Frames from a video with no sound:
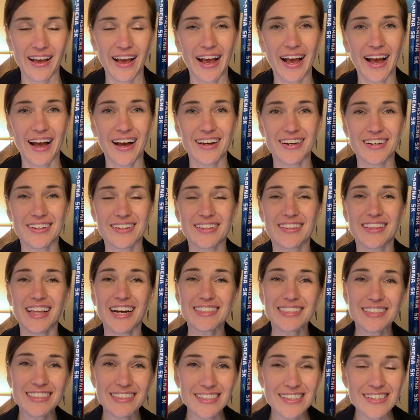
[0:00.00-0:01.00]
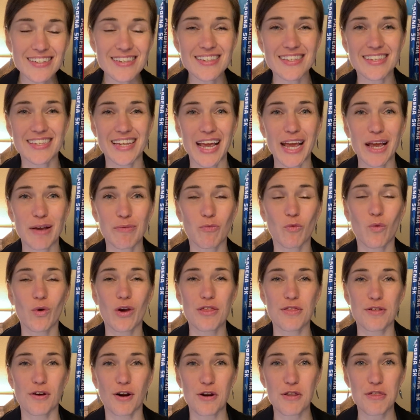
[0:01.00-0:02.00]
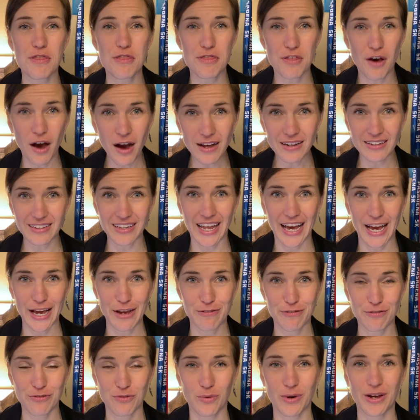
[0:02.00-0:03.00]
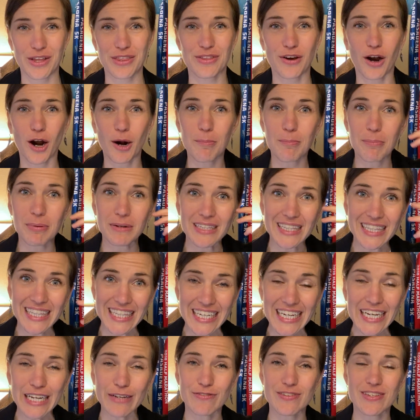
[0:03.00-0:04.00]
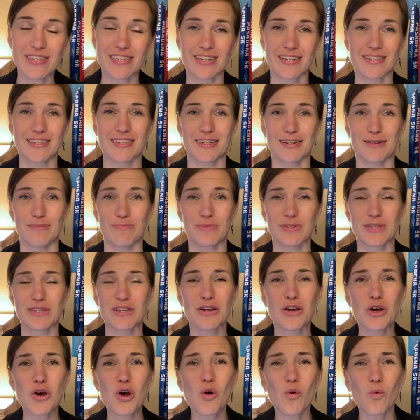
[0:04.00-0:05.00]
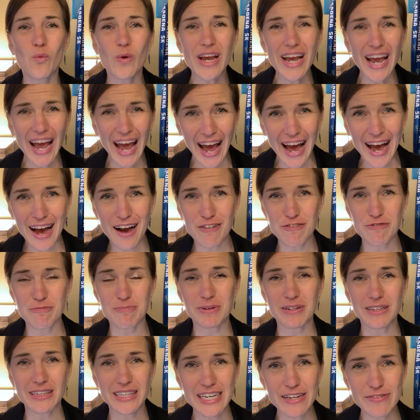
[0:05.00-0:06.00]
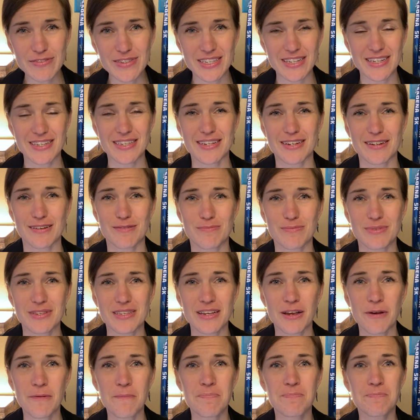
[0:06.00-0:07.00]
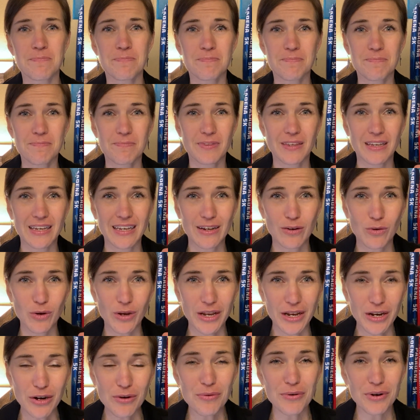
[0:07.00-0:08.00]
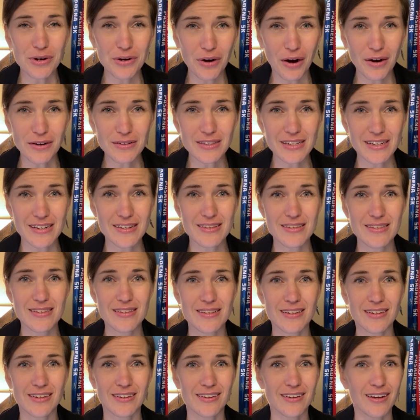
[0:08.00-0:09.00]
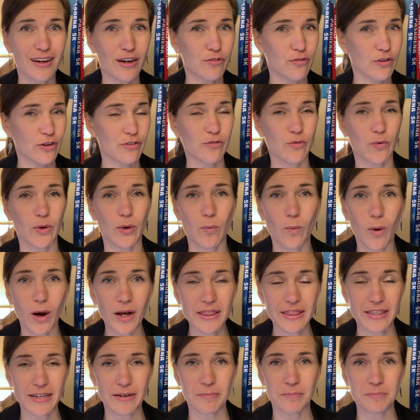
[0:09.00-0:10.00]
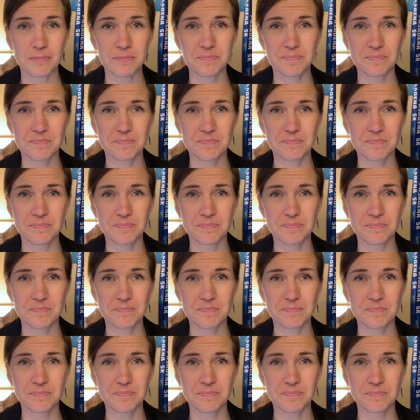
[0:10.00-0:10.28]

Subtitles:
And that's the same with our thought life, with our belief systems. We have belief systems irregardless of if we want them.